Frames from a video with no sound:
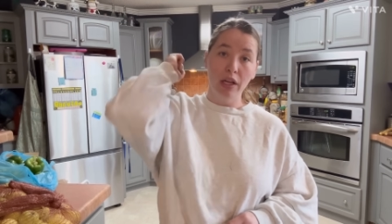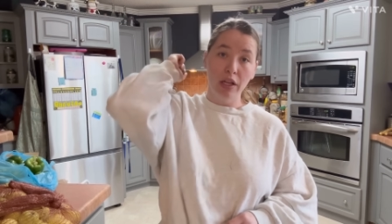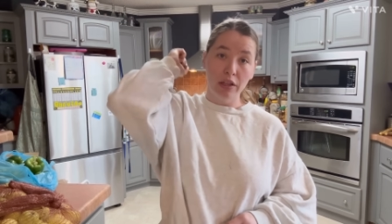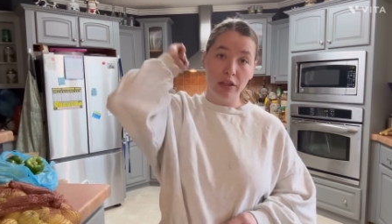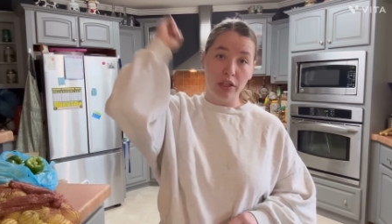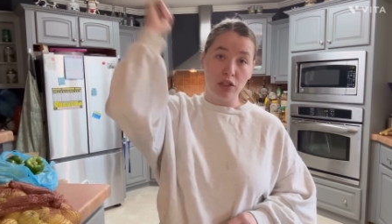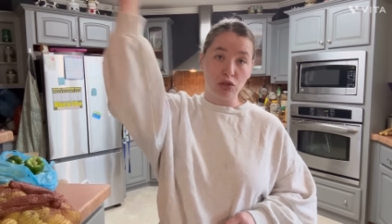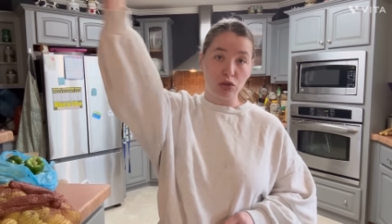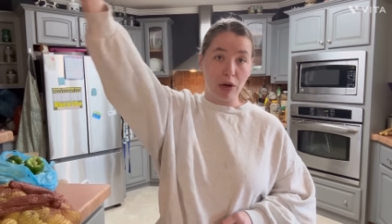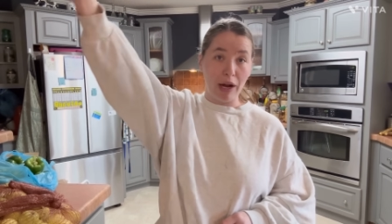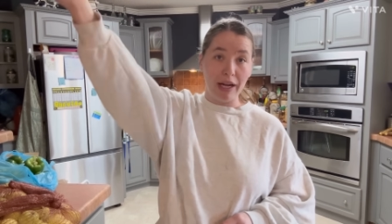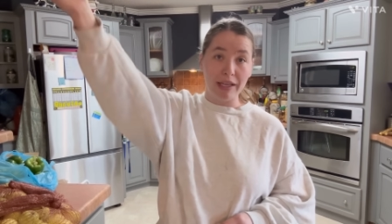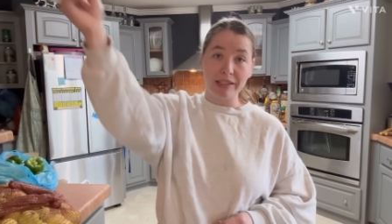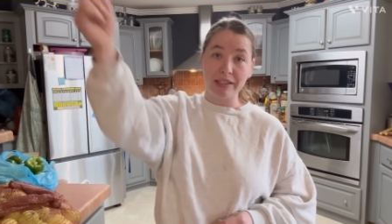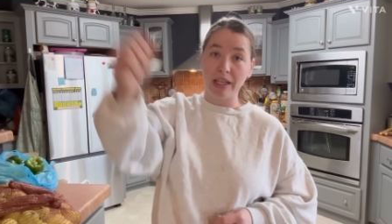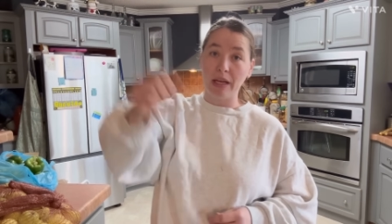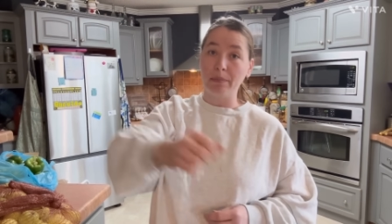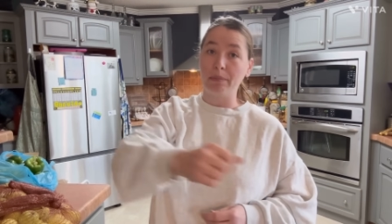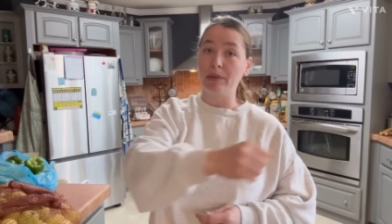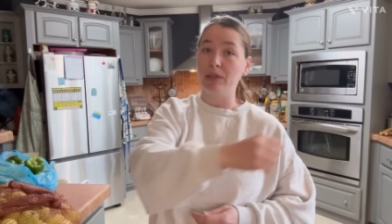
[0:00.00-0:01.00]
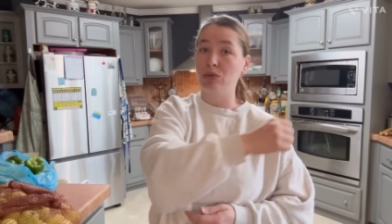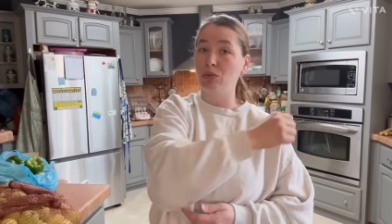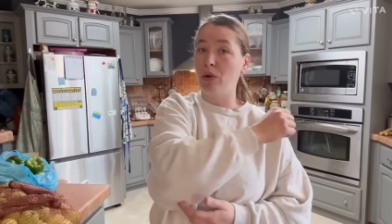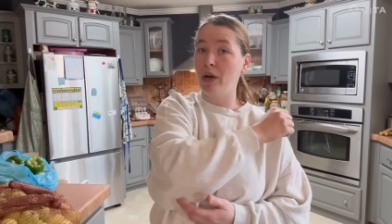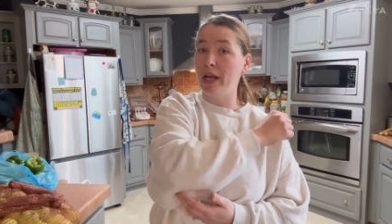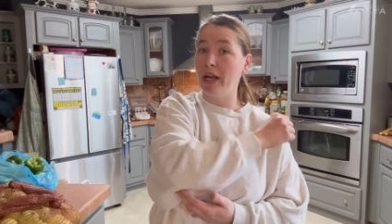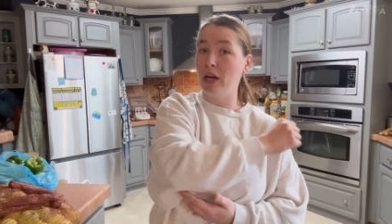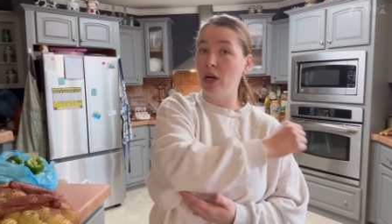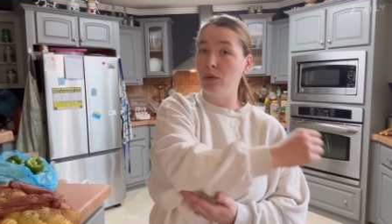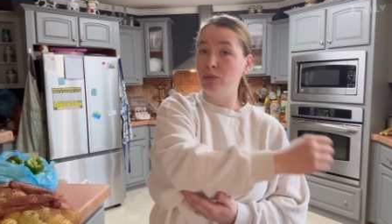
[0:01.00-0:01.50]
The tricep is
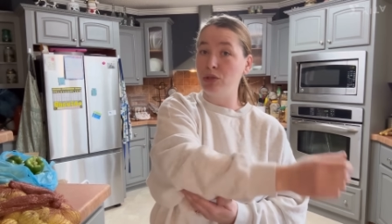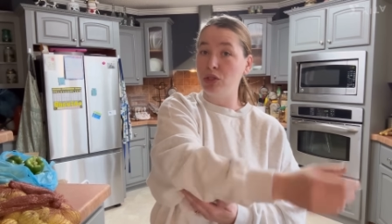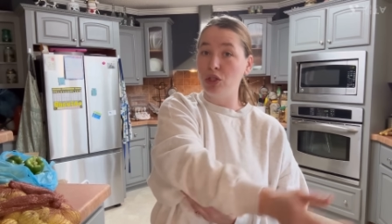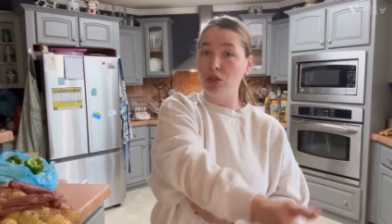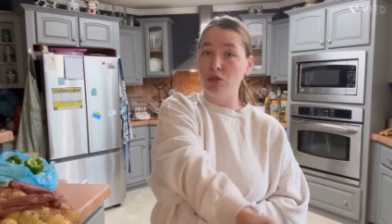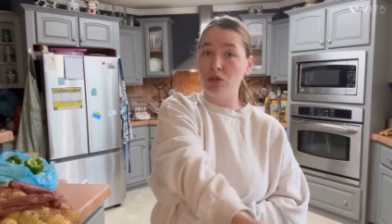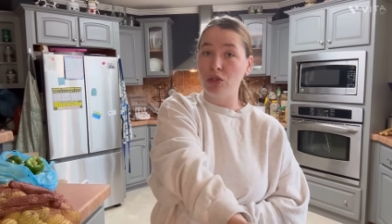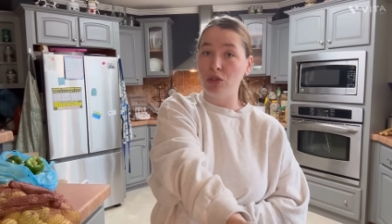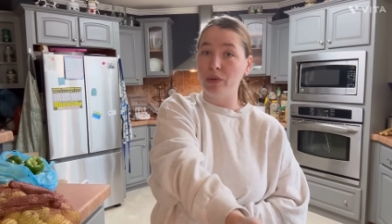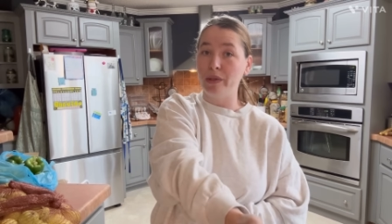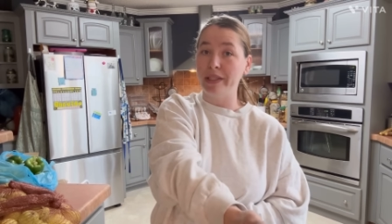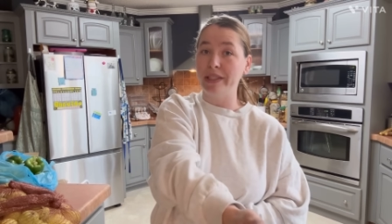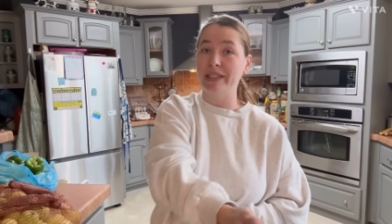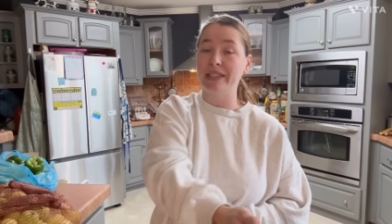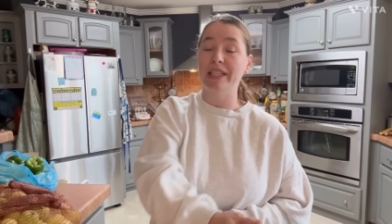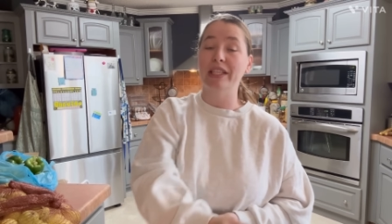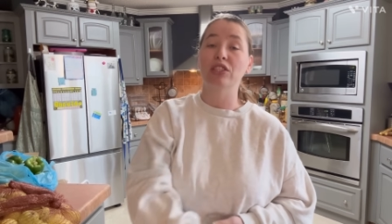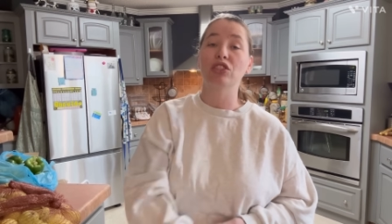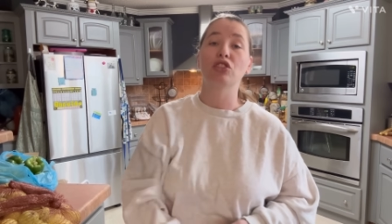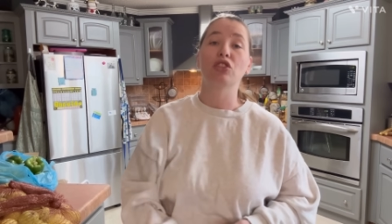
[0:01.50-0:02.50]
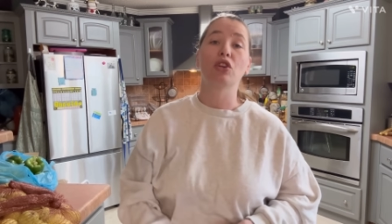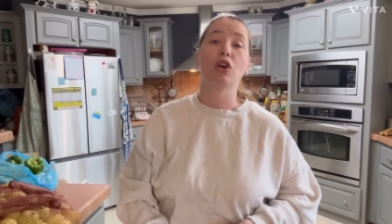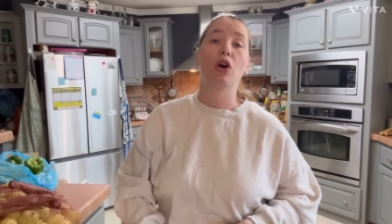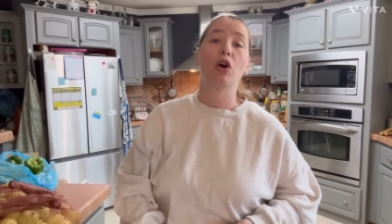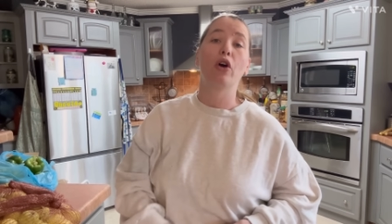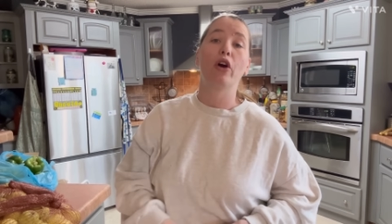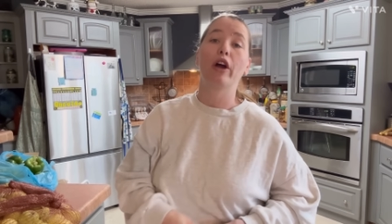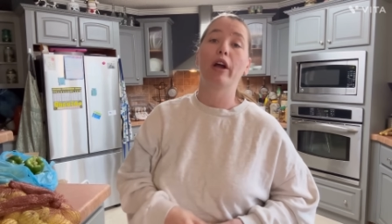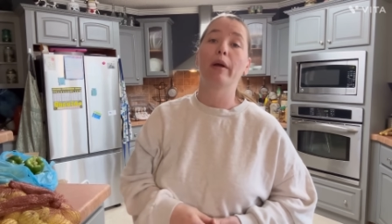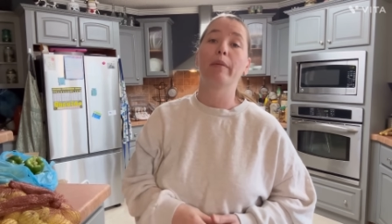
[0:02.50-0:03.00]
what helps you to extend your
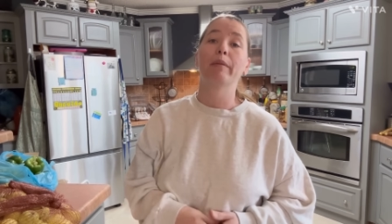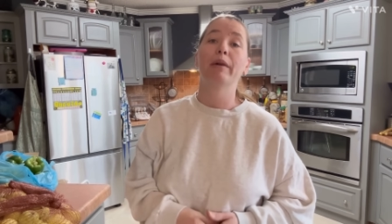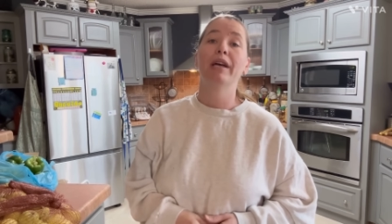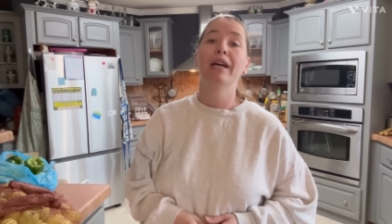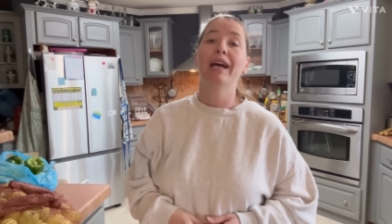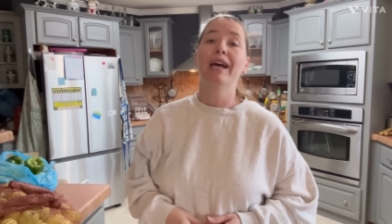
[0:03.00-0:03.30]
arm.